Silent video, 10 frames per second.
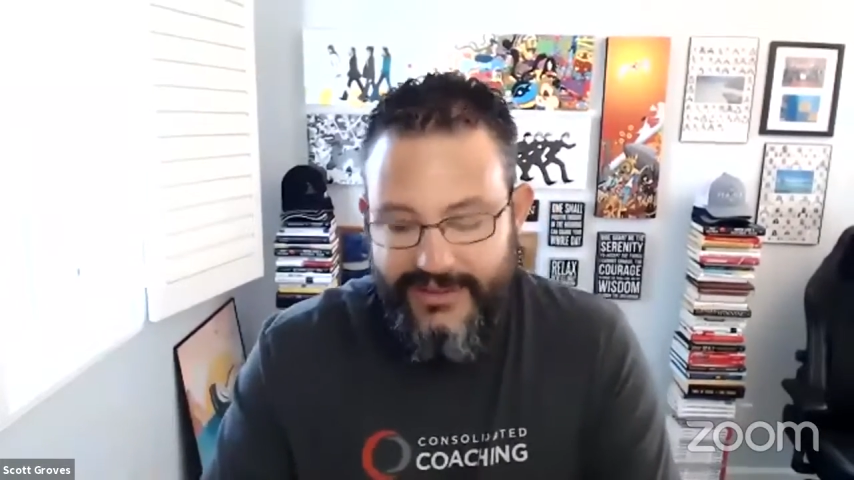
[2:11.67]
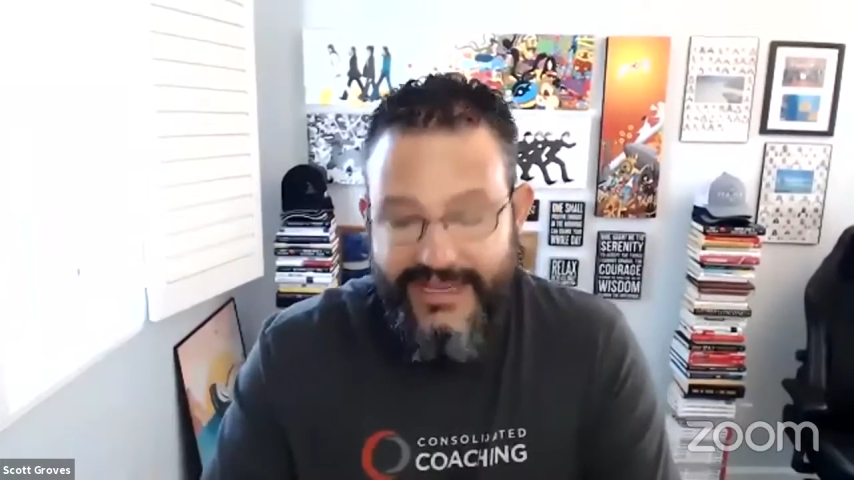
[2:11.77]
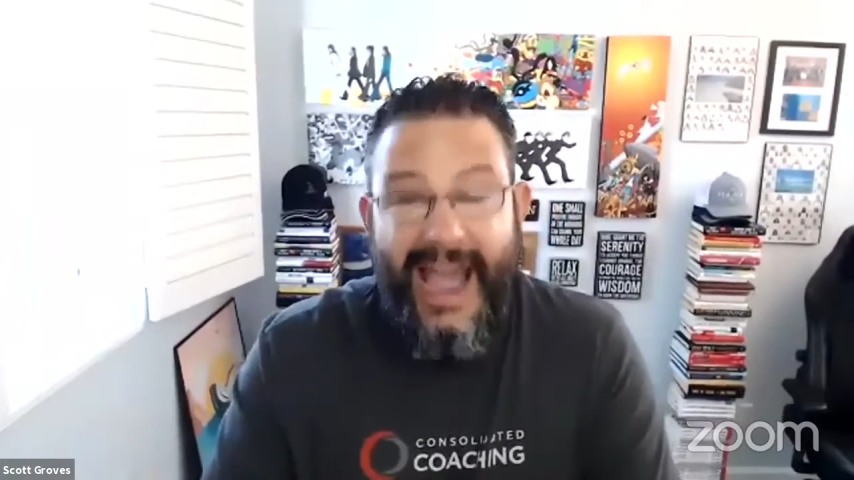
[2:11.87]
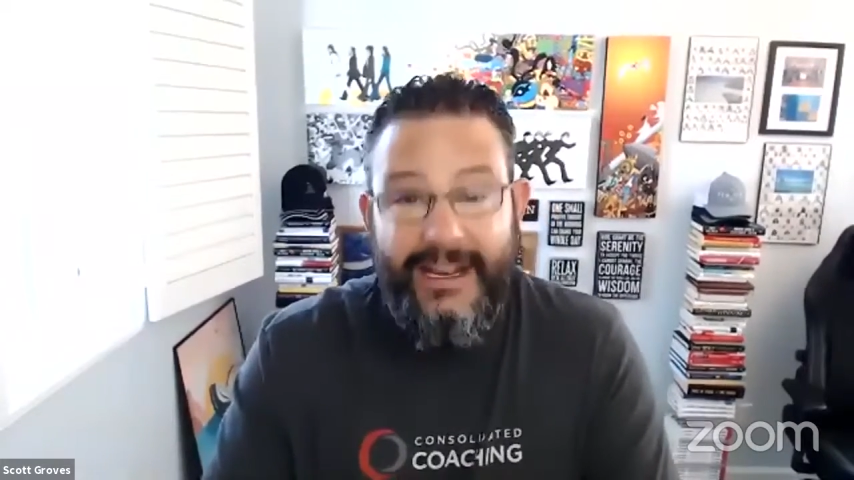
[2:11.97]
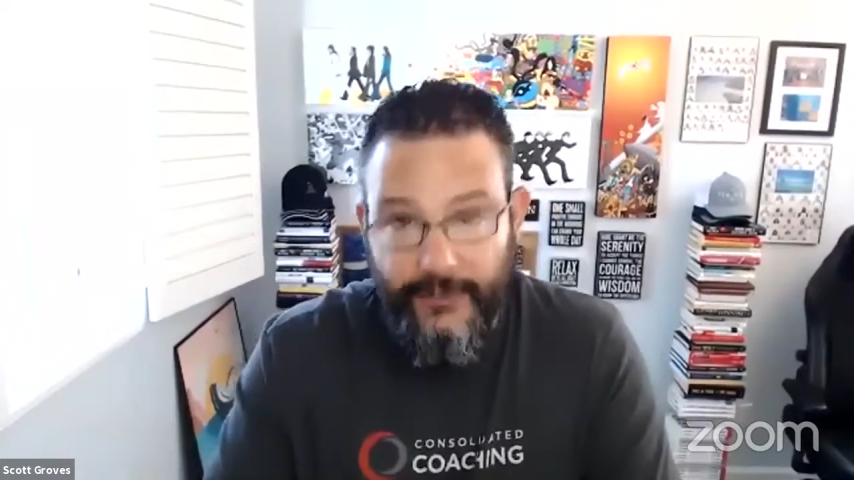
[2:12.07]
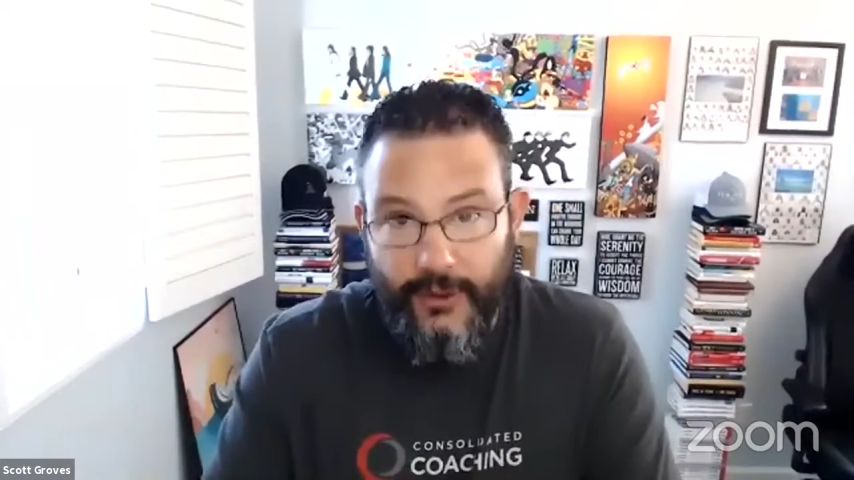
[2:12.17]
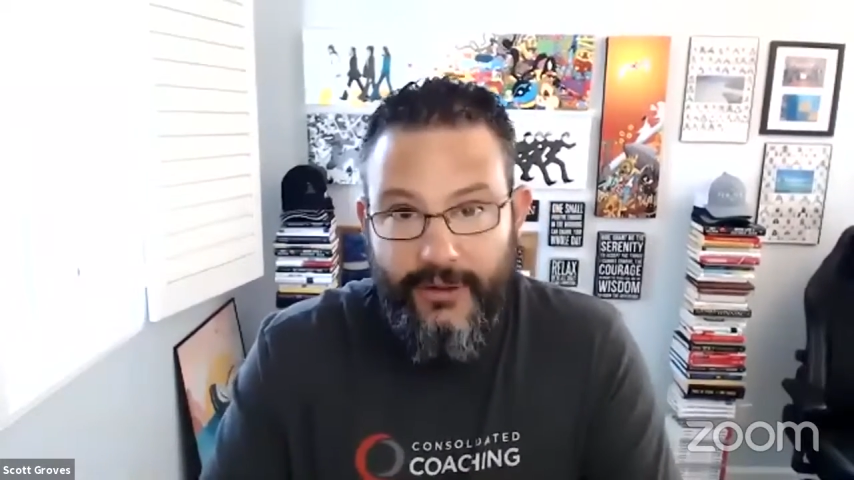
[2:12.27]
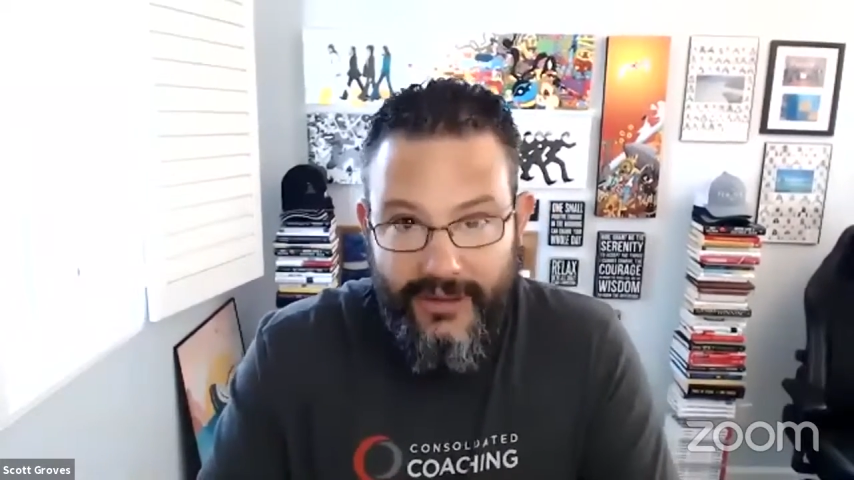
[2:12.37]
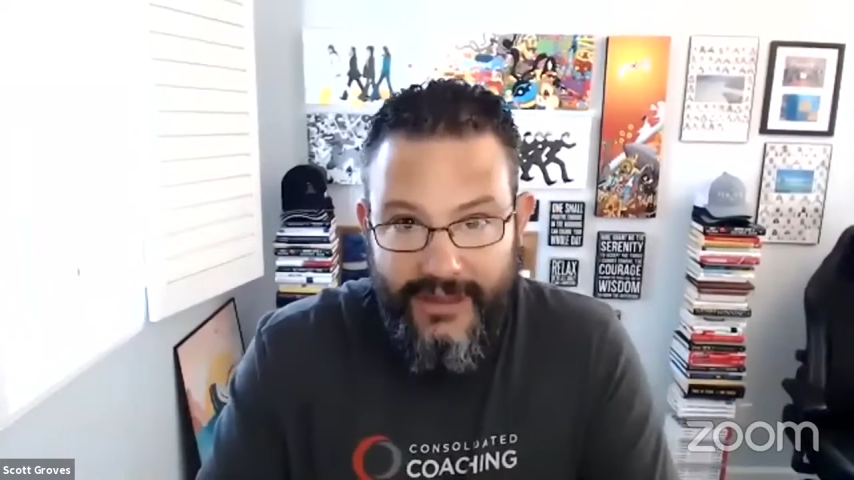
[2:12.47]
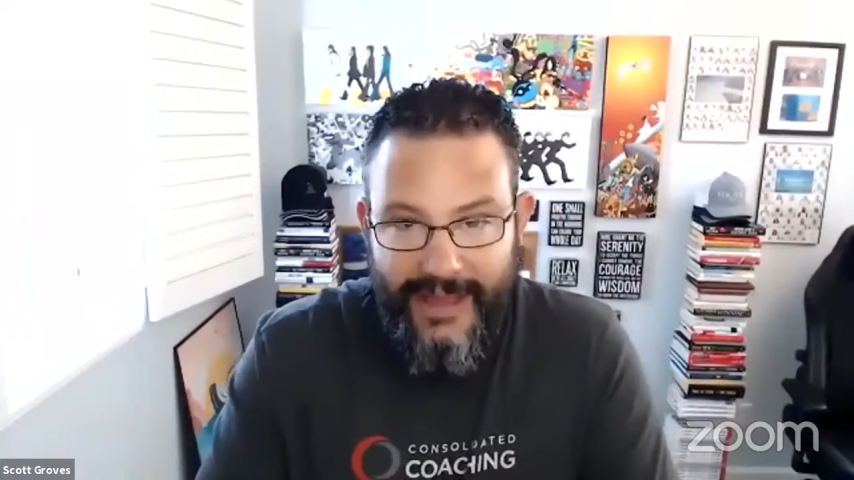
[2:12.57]
tactful
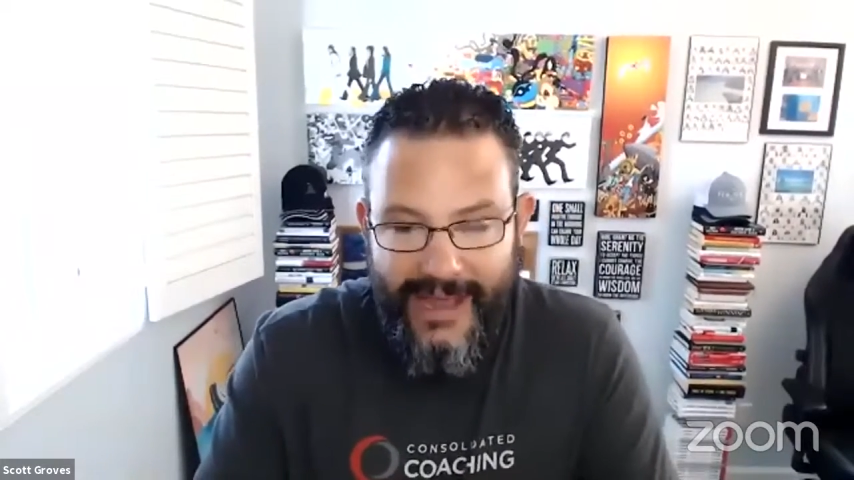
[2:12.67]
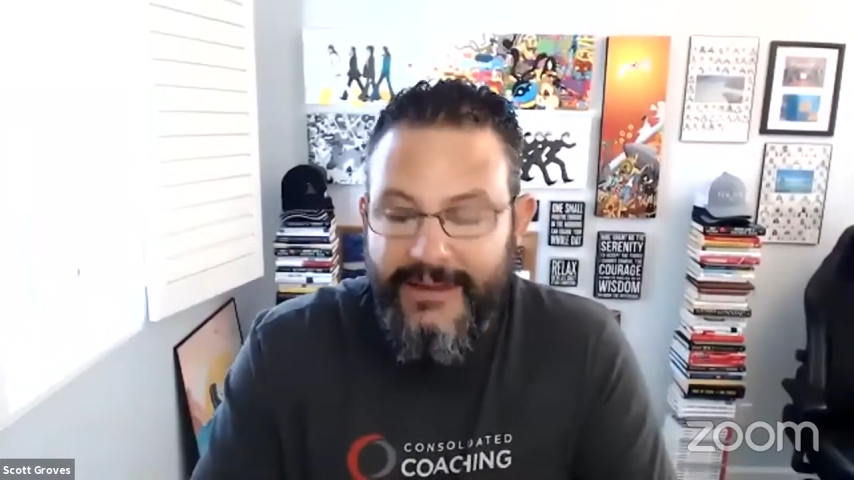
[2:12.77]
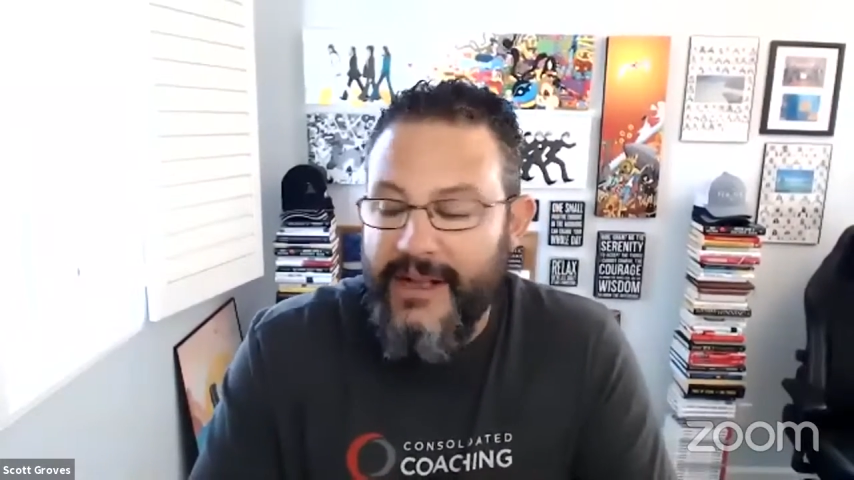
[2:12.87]
than that.